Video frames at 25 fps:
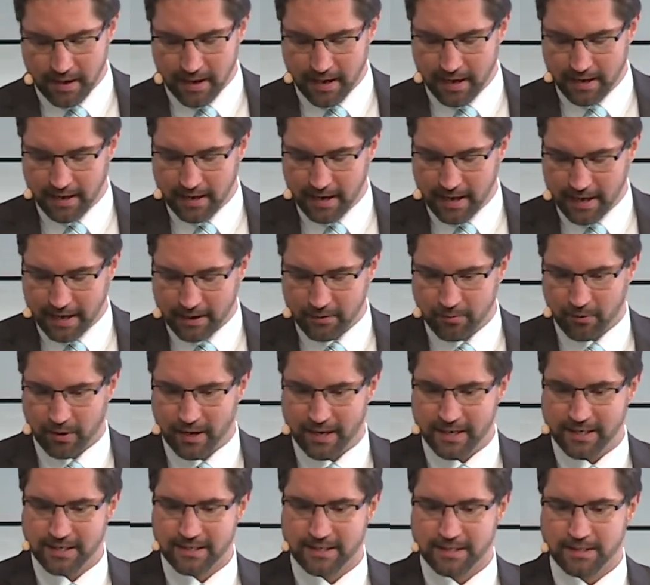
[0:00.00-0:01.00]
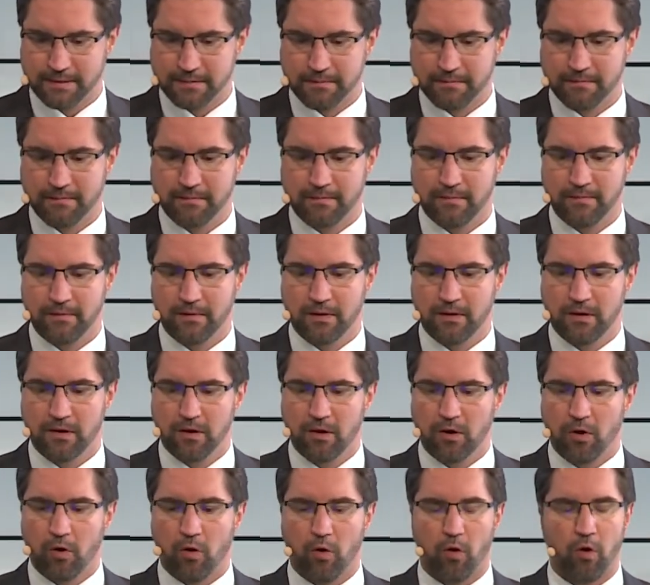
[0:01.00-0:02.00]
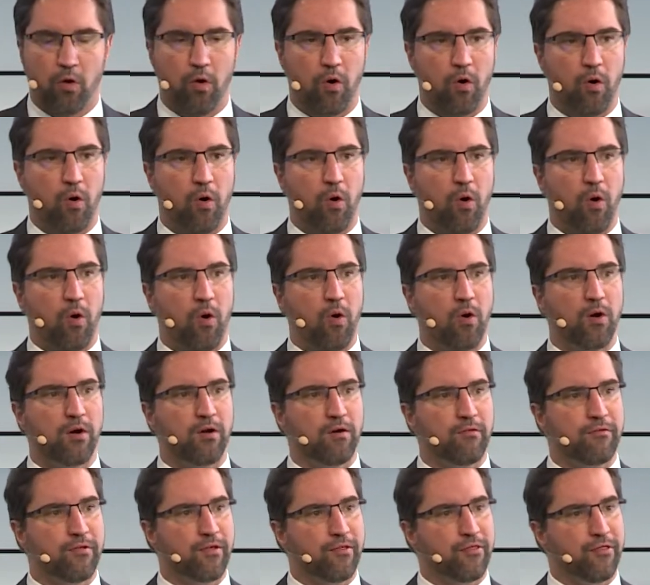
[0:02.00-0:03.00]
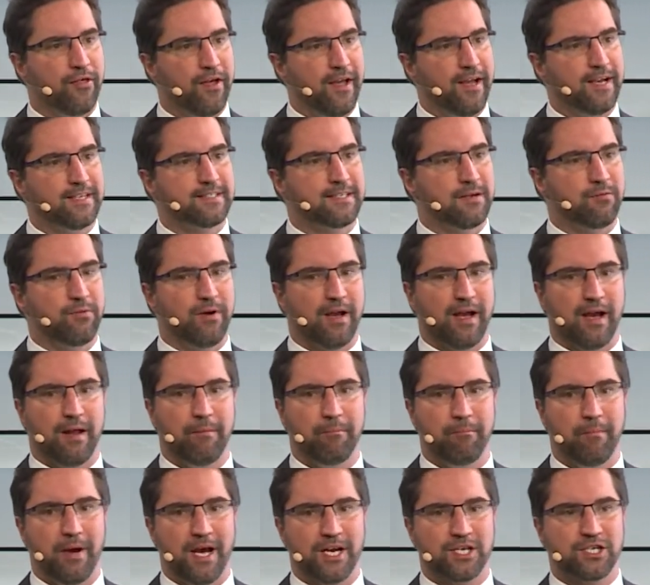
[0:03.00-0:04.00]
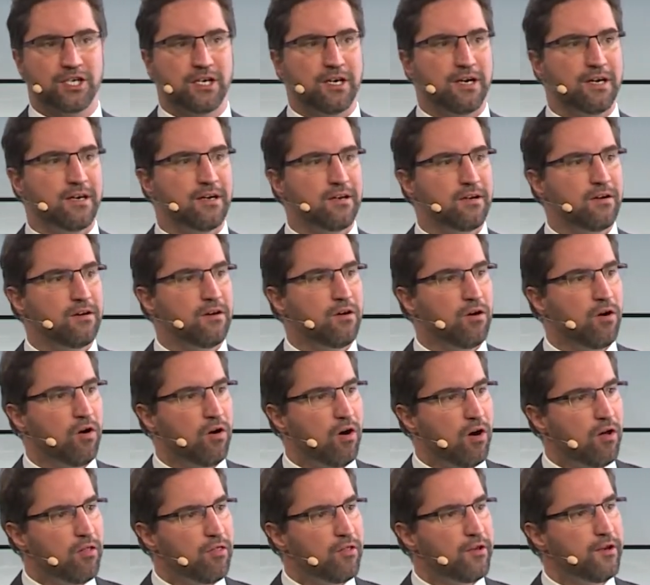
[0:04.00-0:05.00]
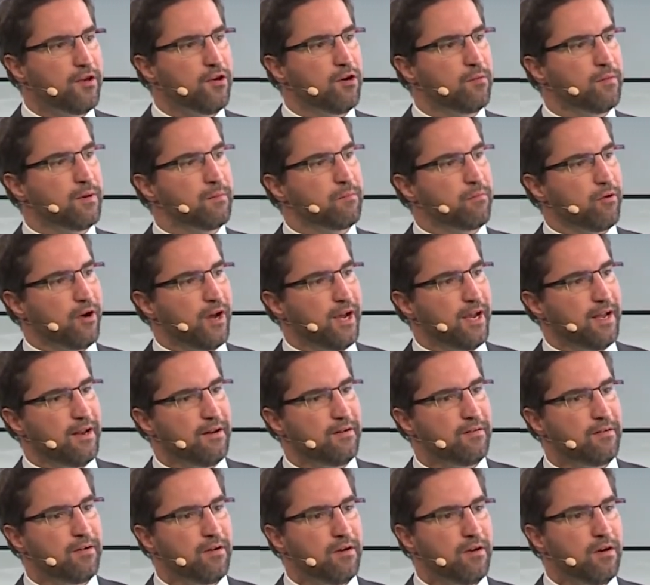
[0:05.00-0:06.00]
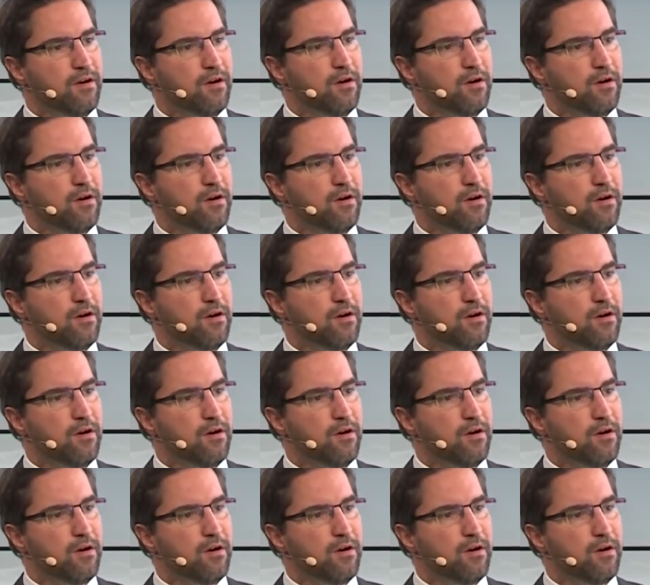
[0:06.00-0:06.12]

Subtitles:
And likewise, all of the things that we can measure on the human brain,